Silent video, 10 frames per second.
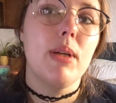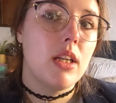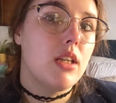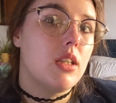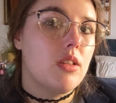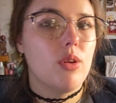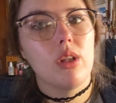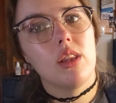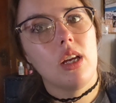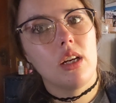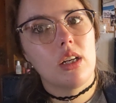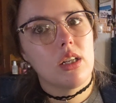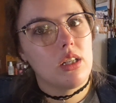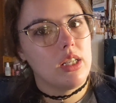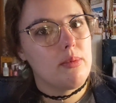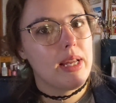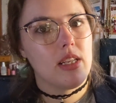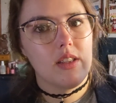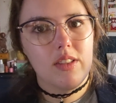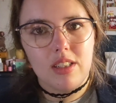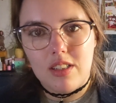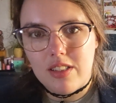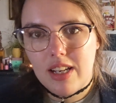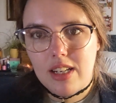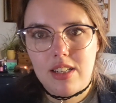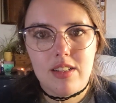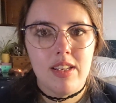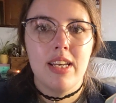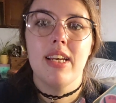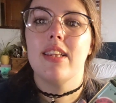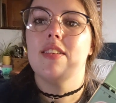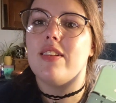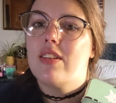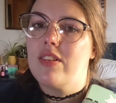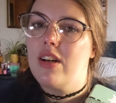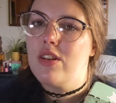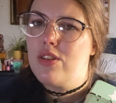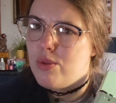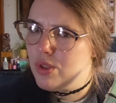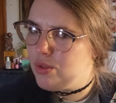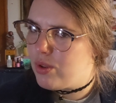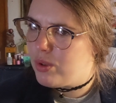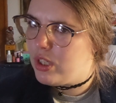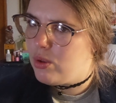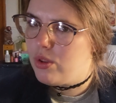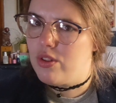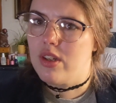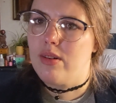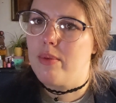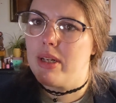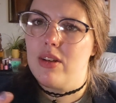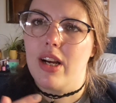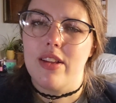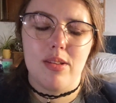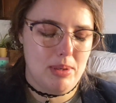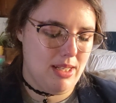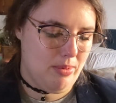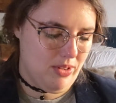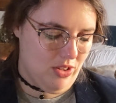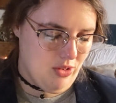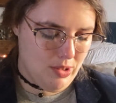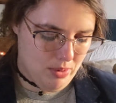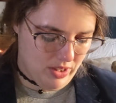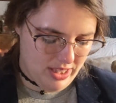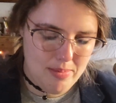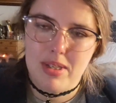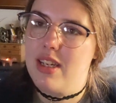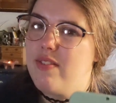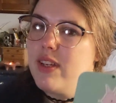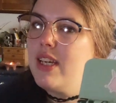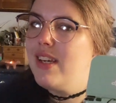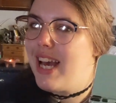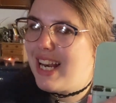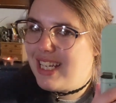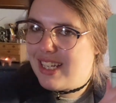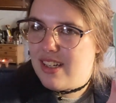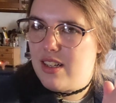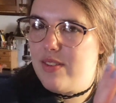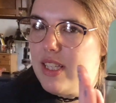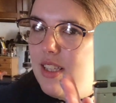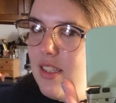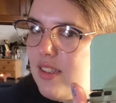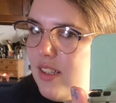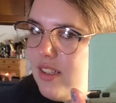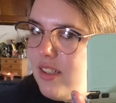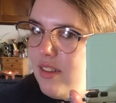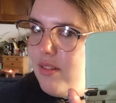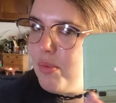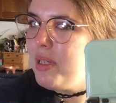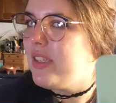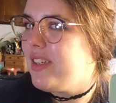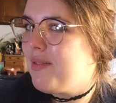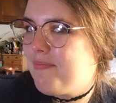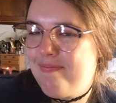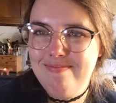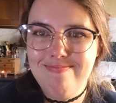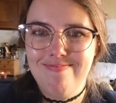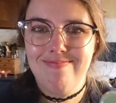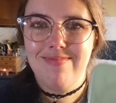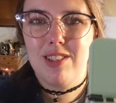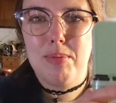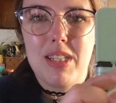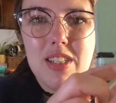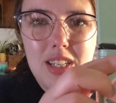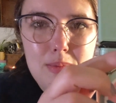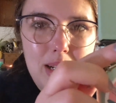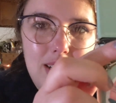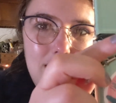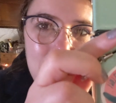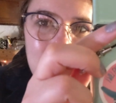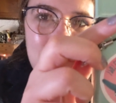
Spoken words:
because they're independent sticker designers and the stickers are so cute, so I want you guys to be able to support them if any of this speaks to you. Especially, come on,